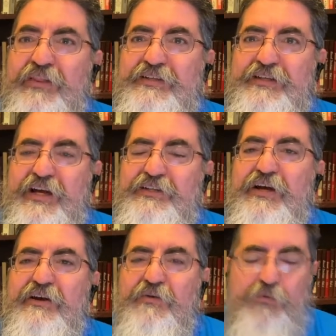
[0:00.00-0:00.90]
things
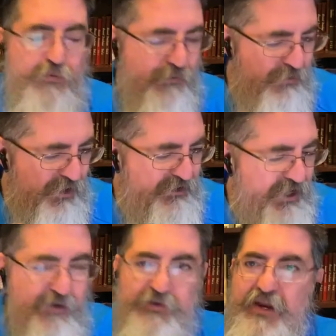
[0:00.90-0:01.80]
marked
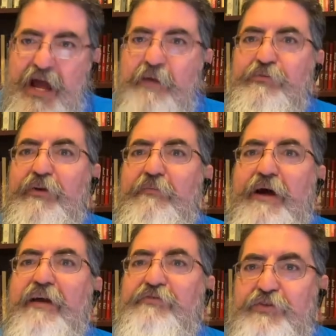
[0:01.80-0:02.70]
out with an absolute
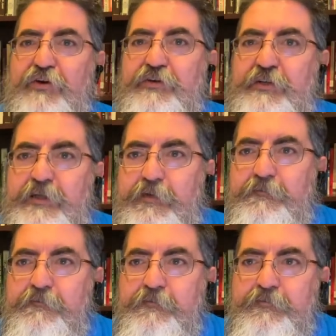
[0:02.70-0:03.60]
amount of certainty,
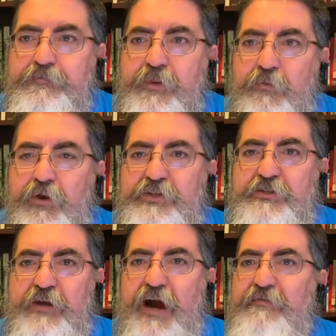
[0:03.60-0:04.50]

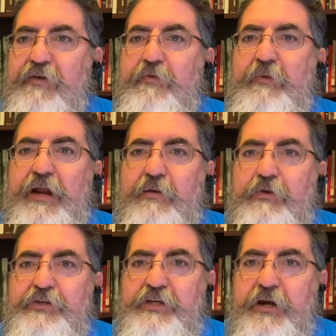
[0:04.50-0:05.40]
which I've never been able
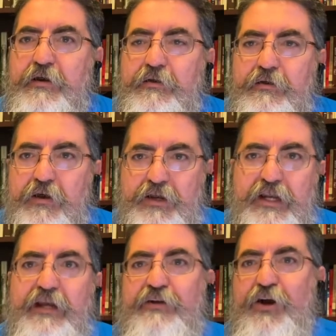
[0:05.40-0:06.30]
to share on
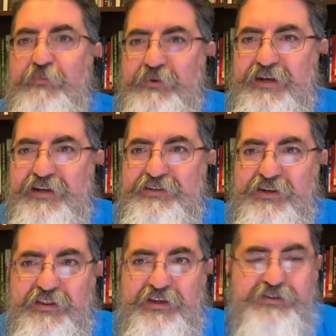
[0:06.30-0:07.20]
any interpretation
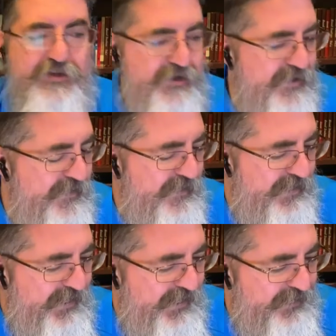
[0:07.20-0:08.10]
of this.
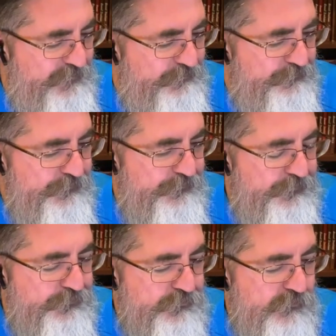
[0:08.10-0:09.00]

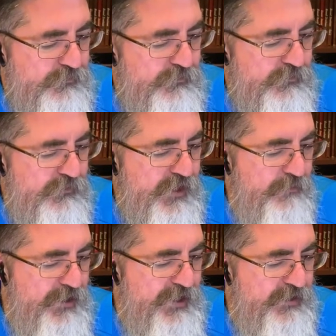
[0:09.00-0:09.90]

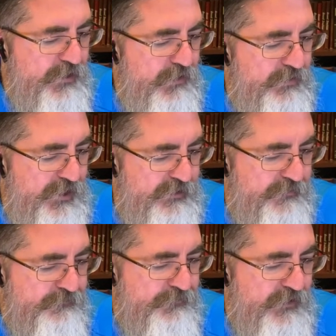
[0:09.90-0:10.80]
But I know that
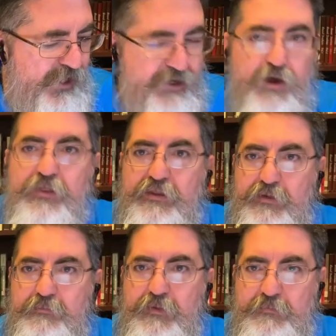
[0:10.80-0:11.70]

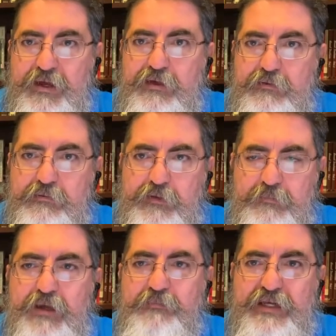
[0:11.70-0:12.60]
the
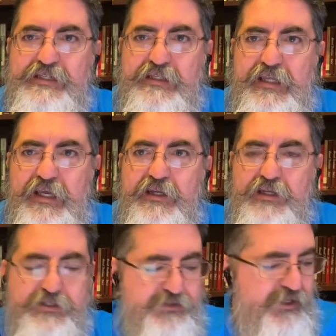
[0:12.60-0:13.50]
big beast at the end
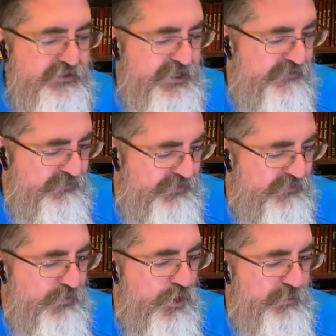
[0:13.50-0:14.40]
is definitely
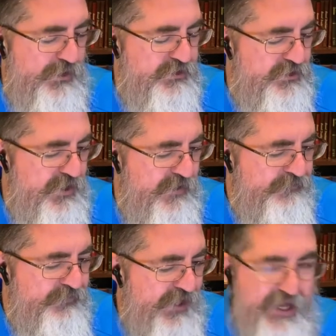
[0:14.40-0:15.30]
the Romans,
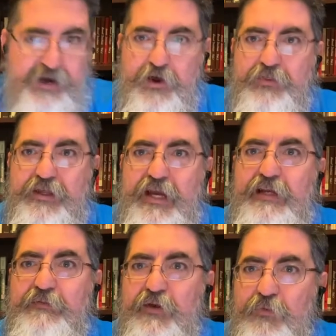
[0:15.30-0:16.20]
and I know the
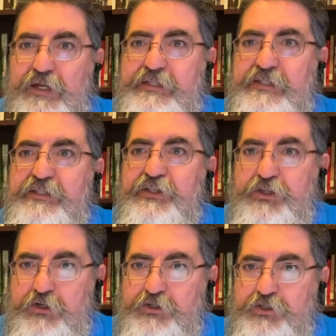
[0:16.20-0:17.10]
kingdom that wins is the
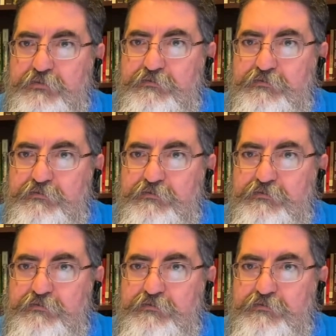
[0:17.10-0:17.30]
church.